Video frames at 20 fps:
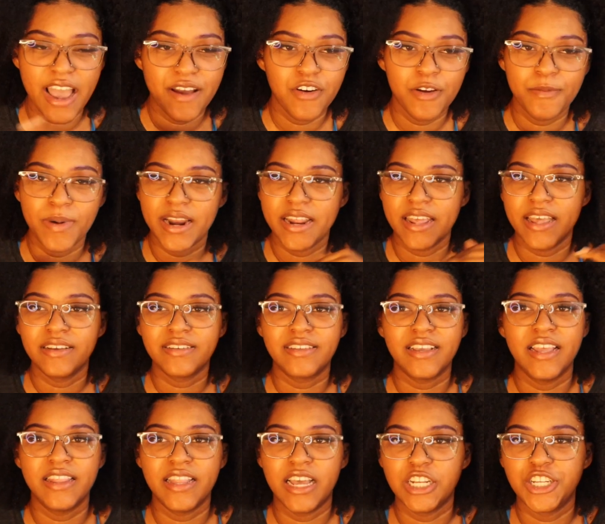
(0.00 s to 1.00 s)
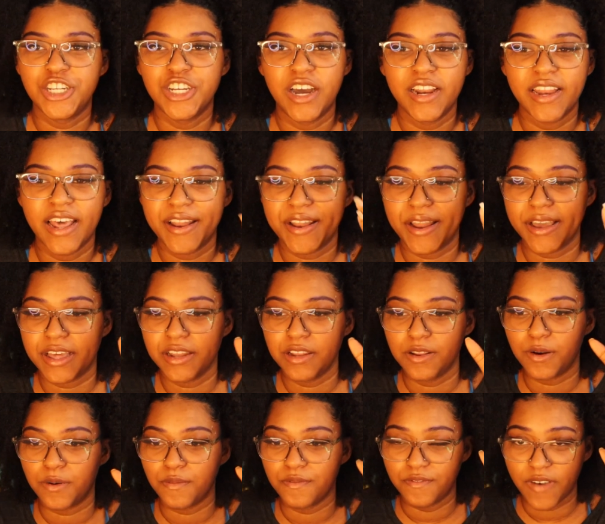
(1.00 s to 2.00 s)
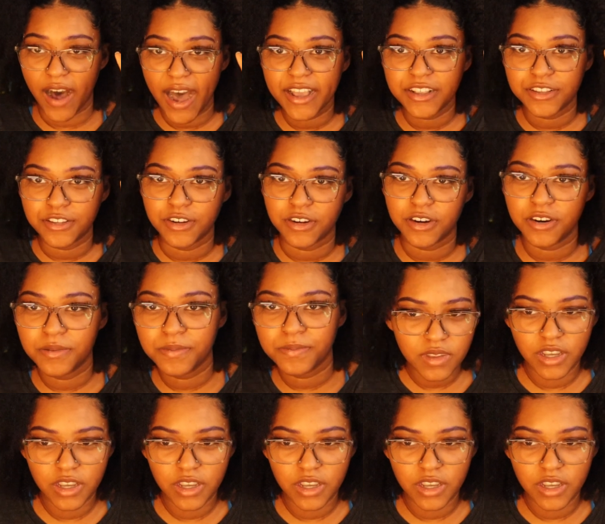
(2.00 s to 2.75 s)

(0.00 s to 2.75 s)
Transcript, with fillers: Everybody else in that John had like a little visor.